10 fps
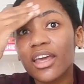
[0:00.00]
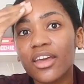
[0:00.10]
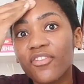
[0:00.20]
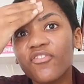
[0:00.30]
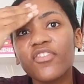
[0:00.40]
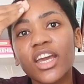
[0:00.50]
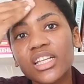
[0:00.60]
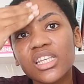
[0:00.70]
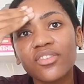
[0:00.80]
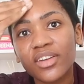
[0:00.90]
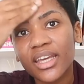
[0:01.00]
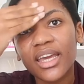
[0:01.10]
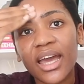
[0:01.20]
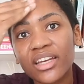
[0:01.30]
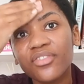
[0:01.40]

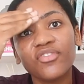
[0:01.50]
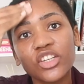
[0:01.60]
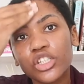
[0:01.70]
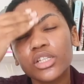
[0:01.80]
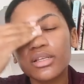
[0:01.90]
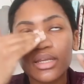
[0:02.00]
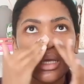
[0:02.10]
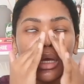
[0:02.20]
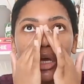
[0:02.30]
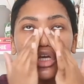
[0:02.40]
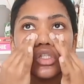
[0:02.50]
effectively and efficiently